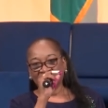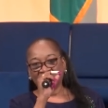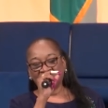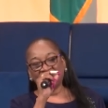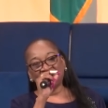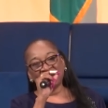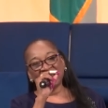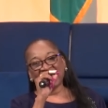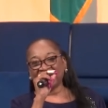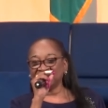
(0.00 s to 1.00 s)
All
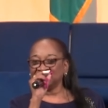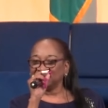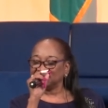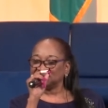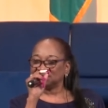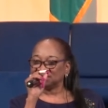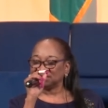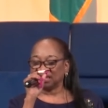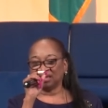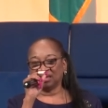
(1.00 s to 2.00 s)
I need to
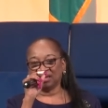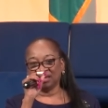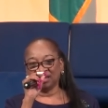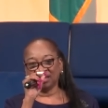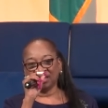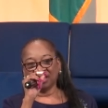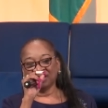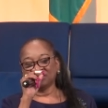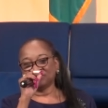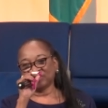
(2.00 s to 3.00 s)
say,
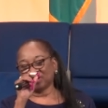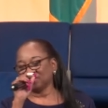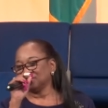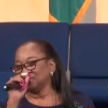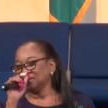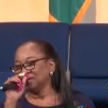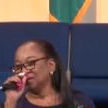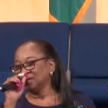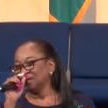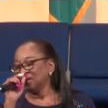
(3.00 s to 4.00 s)
Father,
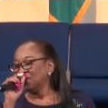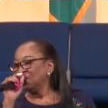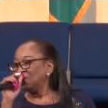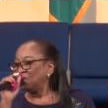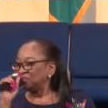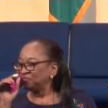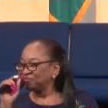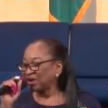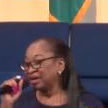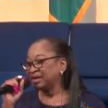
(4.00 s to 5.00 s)
on
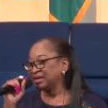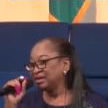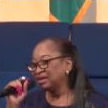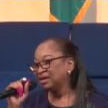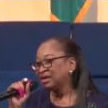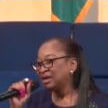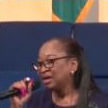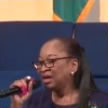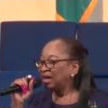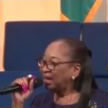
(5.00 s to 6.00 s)
Friday,
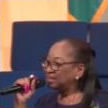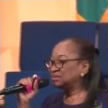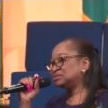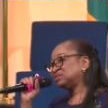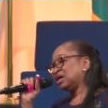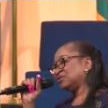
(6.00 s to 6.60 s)
I need y'all